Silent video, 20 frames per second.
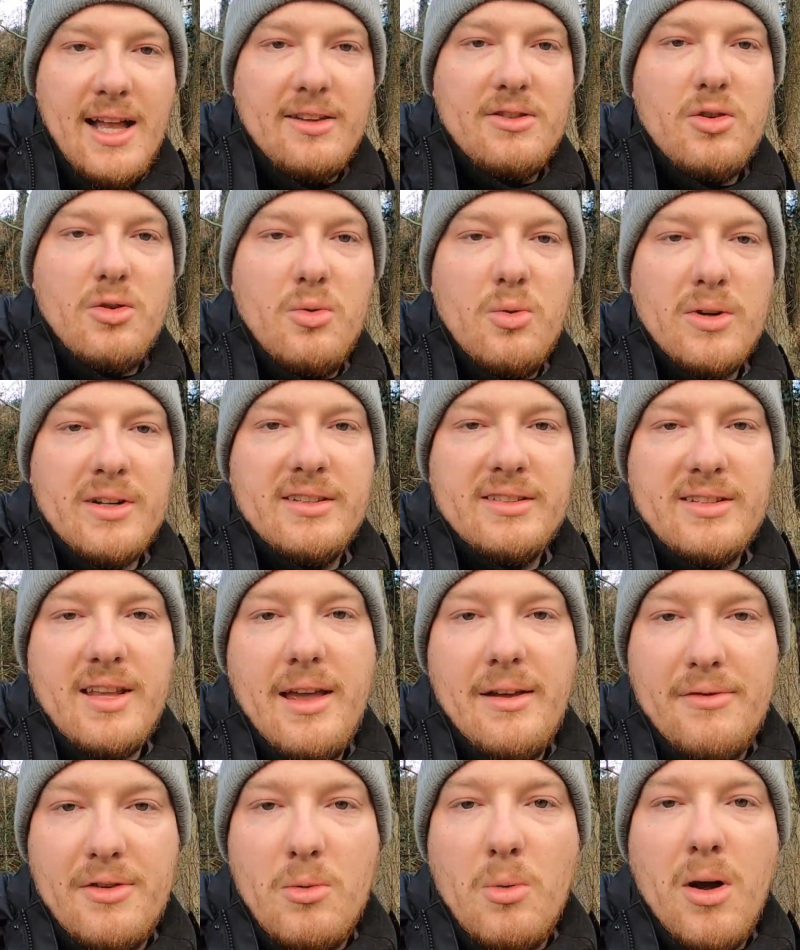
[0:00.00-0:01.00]
I do want to
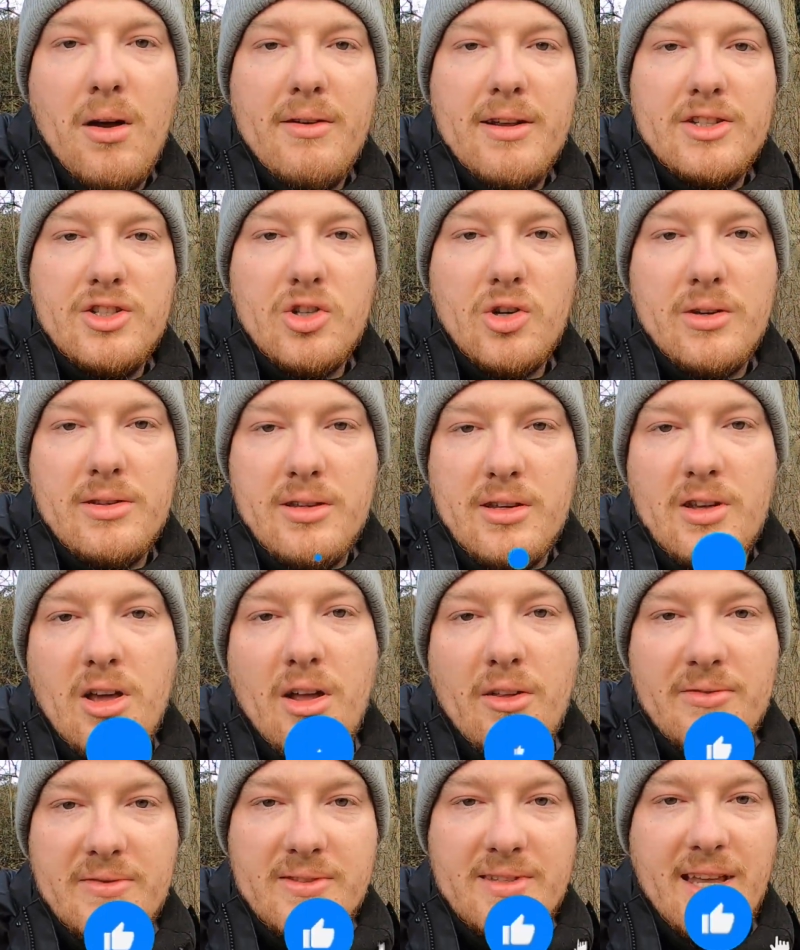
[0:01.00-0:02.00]
say if you are enjoying the
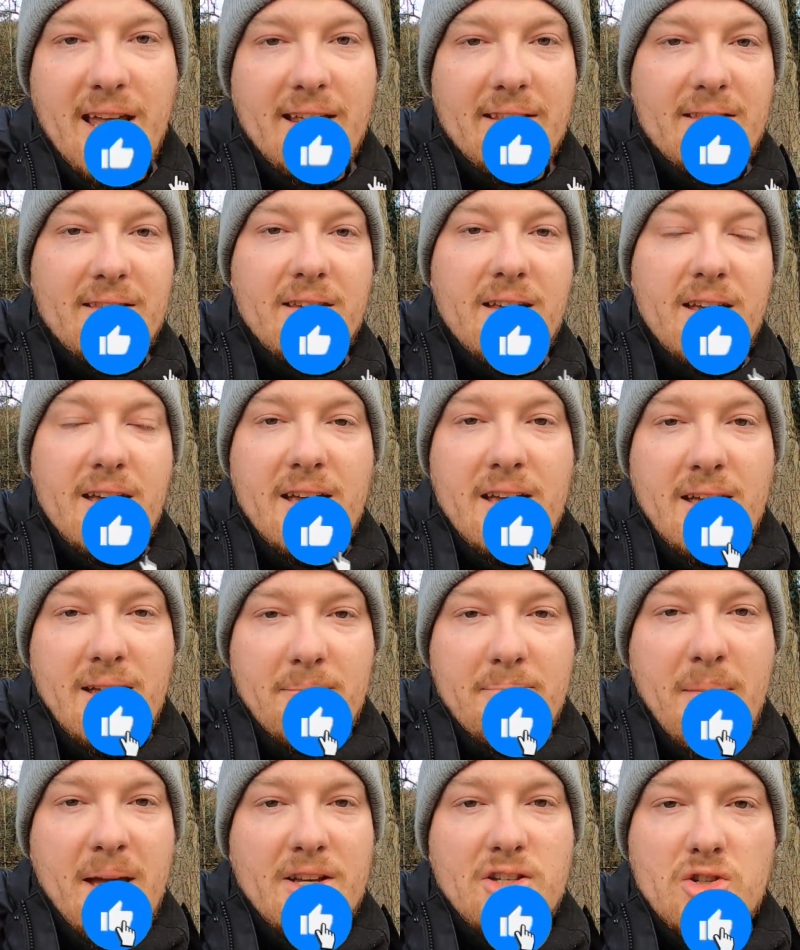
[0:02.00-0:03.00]
content,
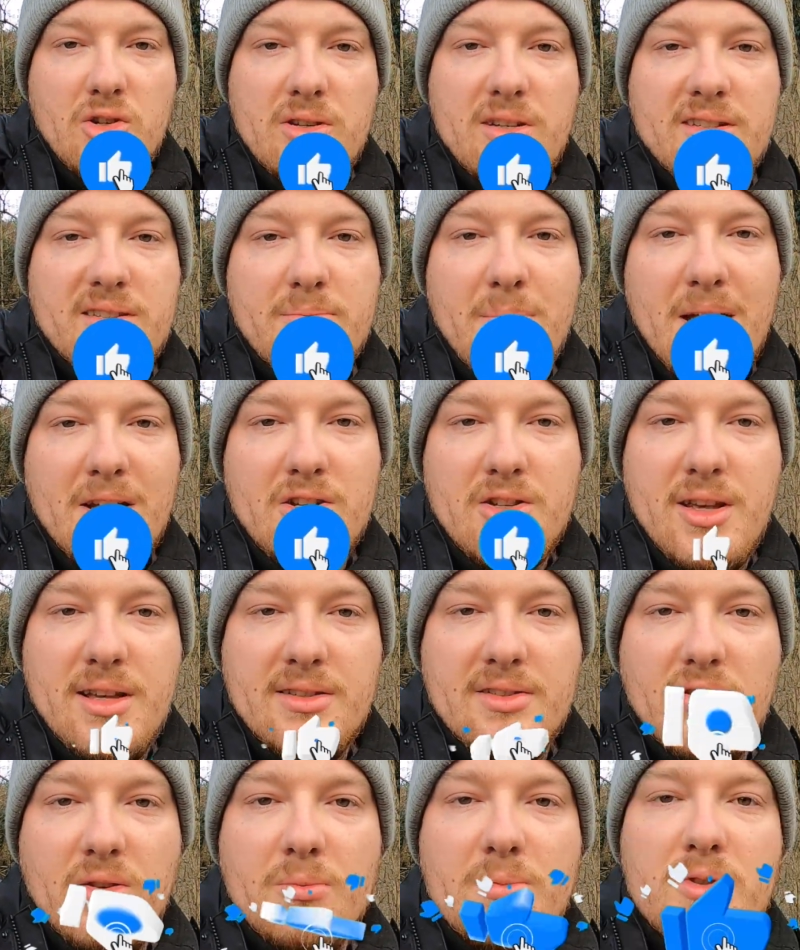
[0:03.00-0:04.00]
make sure you smash
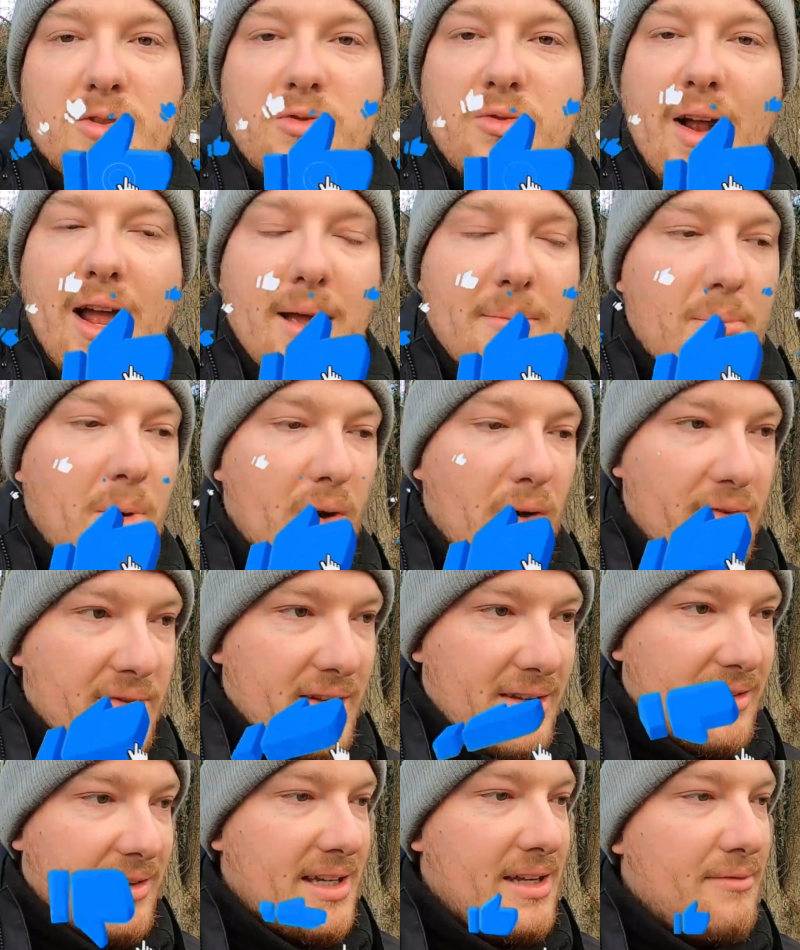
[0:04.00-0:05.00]
that subscribe
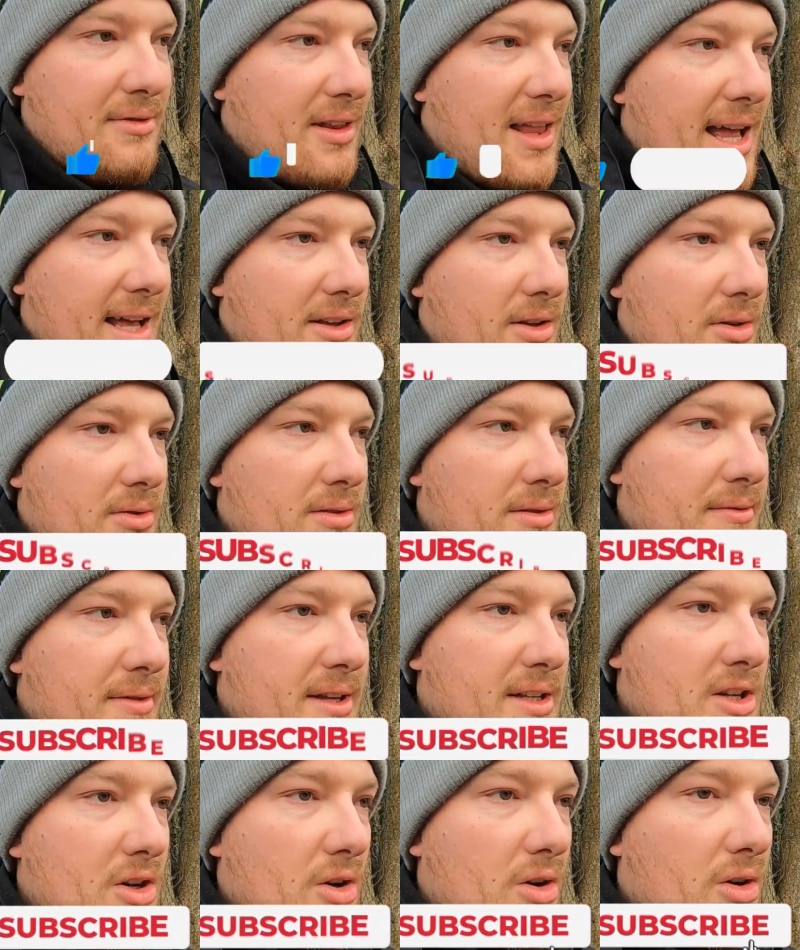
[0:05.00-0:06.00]
button, leave a like on the
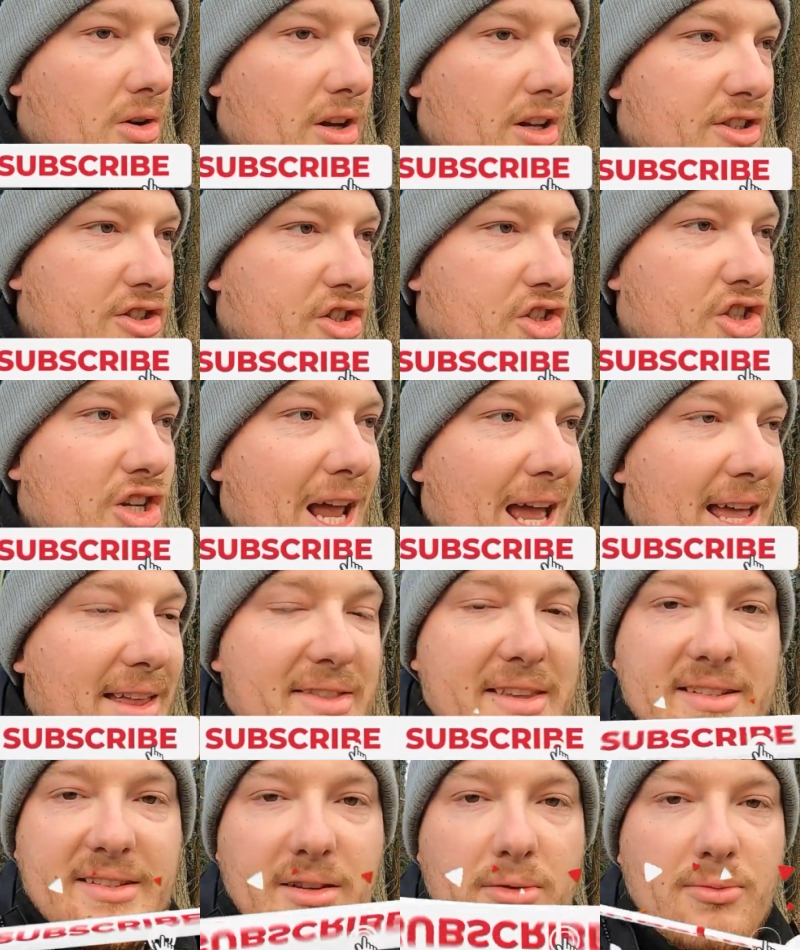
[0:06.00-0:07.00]
video and
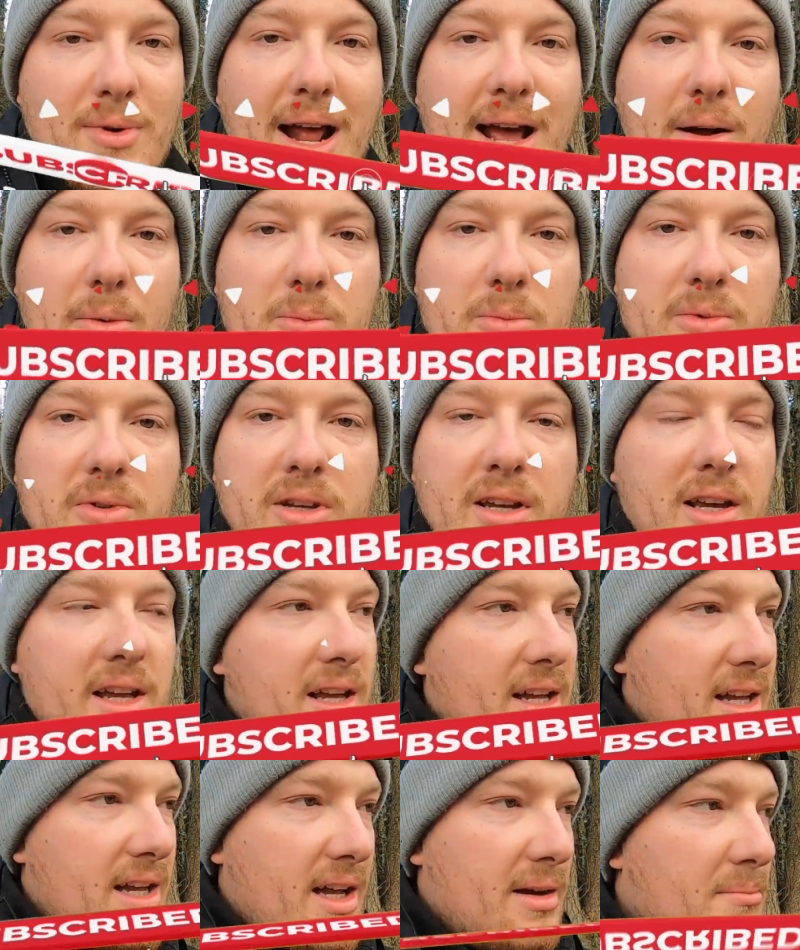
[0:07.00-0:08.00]
share this around
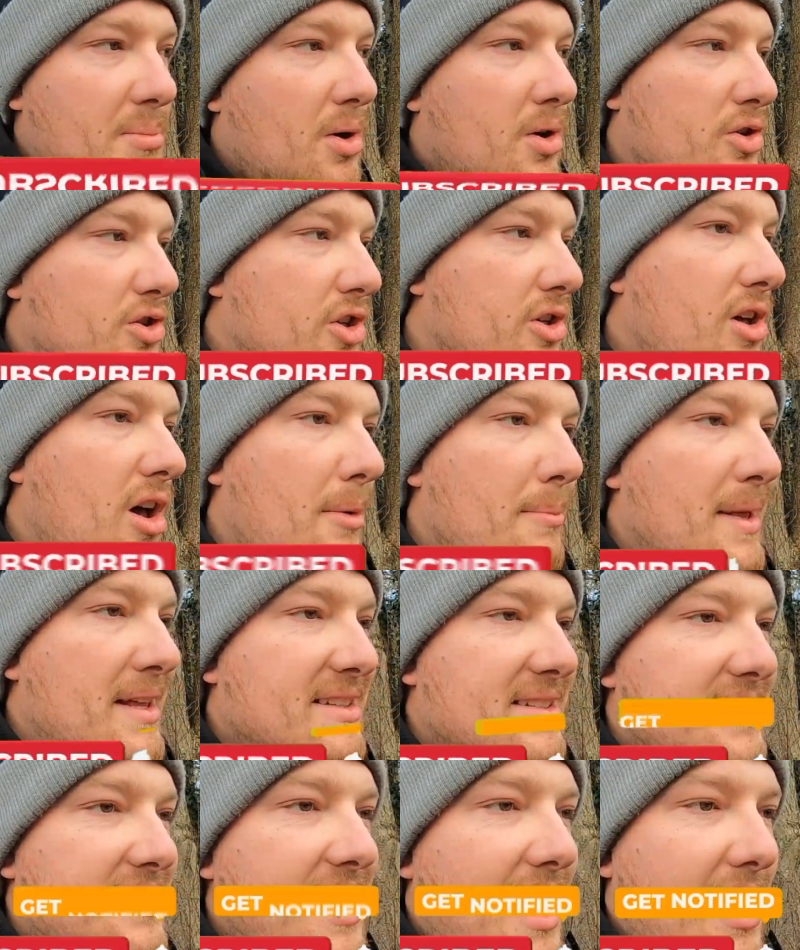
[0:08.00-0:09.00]
and post your
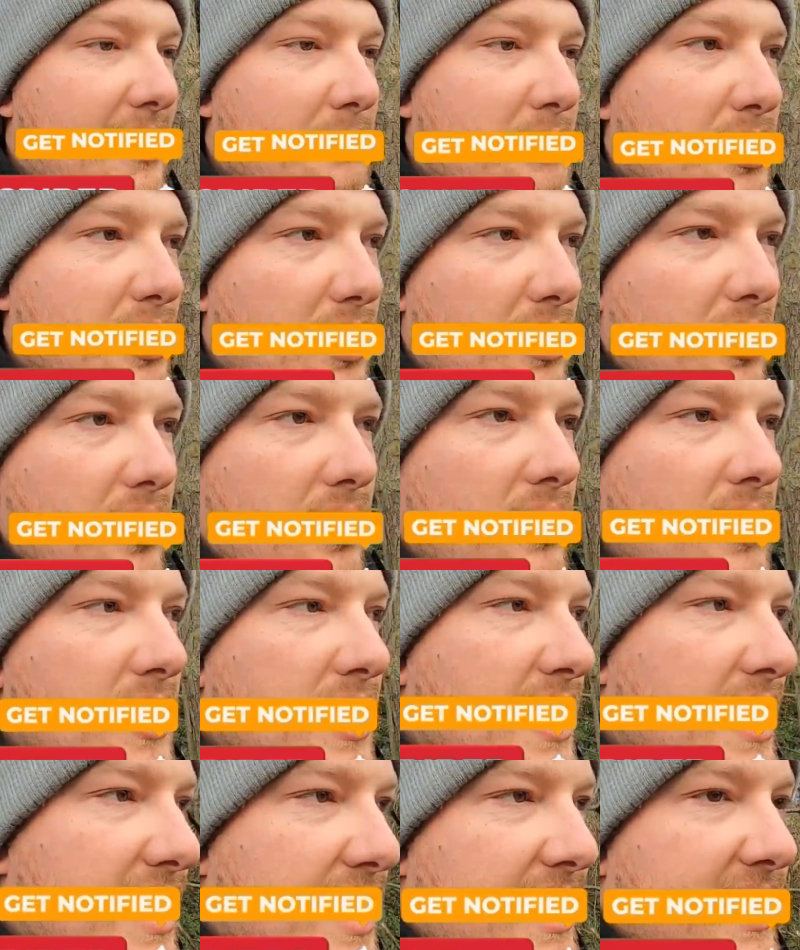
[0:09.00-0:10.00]
comments down below.
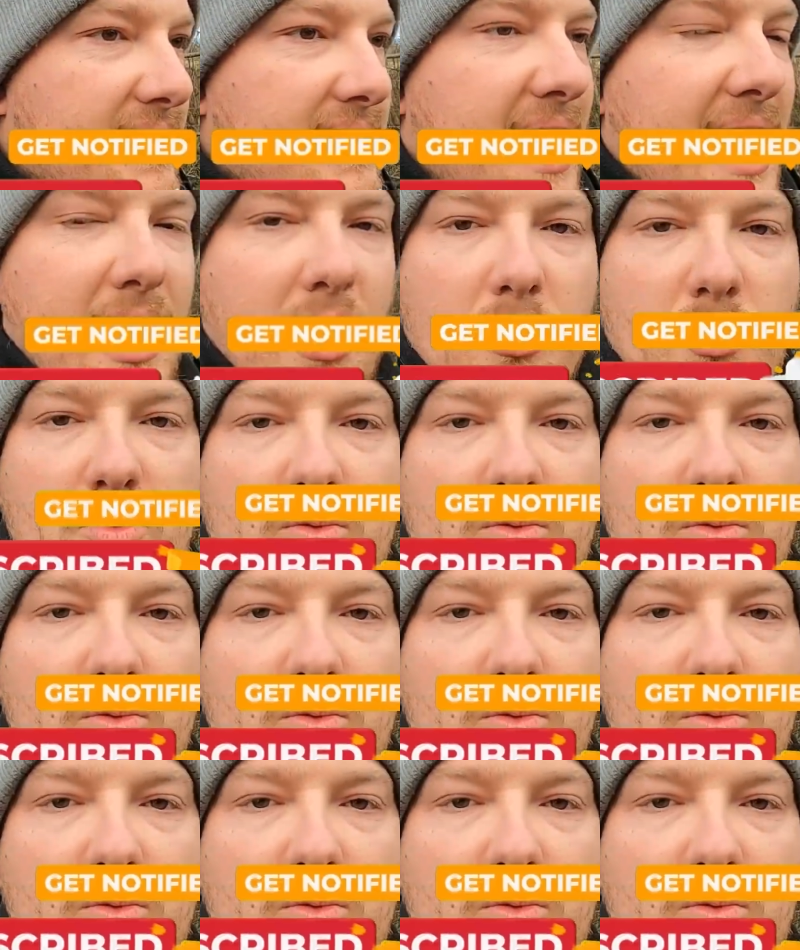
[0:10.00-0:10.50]
Now